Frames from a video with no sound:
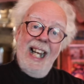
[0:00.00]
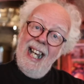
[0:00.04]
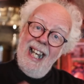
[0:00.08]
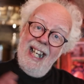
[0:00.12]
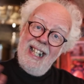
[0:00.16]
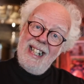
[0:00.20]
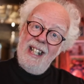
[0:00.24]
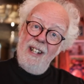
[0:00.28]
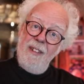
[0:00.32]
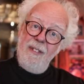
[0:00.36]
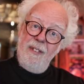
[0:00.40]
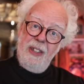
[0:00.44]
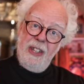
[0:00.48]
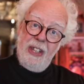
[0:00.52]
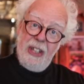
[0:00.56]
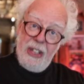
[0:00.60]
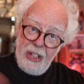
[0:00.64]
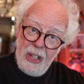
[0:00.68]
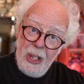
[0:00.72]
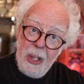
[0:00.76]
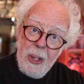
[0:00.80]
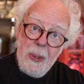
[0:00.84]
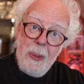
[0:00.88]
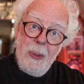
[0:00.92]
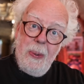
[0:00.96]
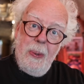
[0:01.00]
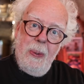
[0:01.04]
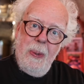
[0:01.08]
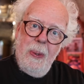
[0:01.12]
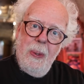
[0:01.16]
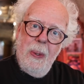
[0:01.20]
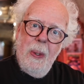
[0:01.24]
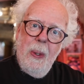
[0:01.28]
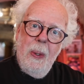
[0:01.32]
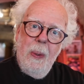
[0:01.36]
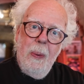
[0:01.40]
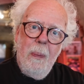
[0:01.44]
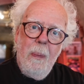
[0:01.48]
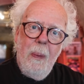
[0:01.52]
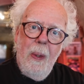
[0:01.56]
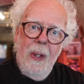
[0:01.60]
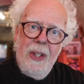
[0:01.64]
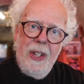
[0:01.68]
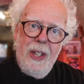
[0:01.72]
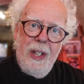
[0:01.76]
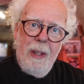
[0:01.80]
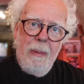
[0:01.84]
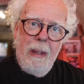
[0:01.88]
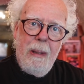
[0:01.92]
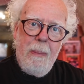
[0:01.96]
And if you
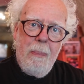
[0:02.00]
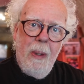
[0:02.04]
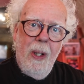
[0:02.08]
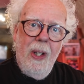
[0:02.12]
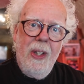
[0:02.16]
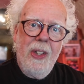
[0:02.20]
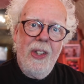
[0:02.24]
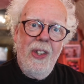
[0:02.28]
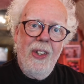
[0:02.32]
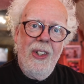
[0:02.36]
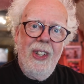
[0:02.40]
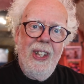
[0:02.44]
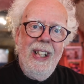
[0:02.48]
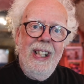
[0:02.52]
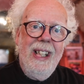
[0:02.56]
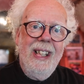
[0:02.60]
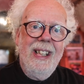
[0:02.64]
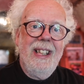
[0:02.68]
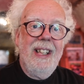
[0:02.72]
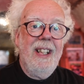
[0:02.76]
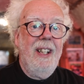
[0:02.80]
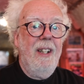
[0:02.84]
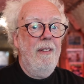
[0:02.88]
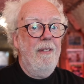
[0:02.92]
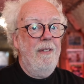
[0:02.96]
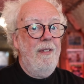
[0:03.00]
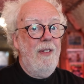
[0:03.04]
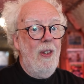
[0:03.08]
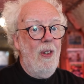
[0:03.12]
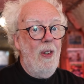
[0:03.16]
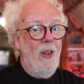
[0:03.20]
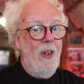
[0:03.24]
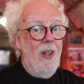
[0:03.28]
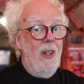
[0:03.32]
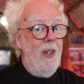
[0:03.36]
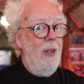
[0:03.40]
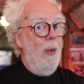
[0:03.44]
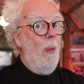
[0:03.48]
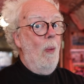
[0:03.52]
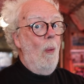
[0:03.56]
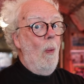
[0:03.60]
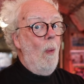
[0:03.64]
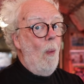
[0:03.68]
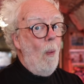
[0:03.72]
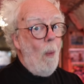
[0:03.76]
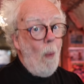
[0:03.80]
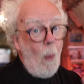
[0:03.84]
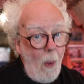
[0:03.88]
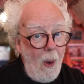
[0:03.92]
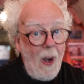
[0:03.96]
want to be part of this, for
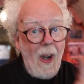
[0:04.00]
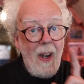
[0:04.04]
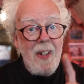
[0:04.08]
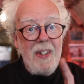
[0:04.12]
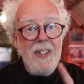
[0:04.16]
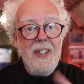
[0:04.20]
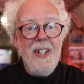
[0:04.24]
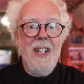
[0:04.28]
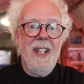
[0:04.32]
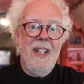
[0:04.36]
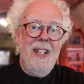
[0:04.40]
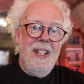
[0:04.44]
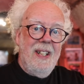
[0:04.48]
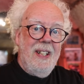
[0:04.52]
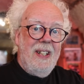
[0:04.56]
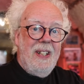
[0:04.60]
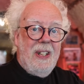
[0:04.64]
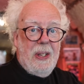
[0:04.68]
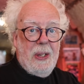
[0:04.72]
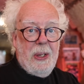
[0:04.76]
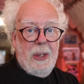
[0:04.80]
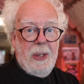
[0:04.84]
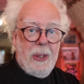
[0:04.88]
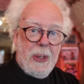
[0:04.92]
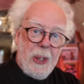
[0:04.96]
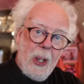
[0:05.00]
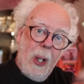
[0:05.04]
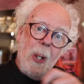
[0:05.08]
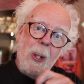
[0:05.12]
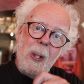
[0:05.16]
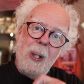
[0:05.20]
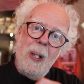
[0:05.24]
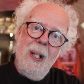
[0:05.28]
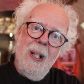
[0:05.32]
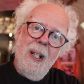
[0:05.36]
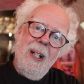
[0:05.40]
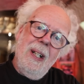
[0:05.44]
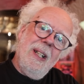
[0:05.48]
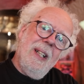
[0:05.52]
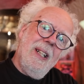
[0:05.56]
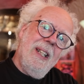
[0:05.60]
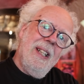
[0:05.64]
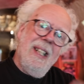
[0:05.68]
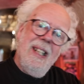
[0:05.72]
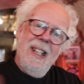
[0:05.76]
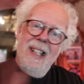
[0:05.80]
one dollar,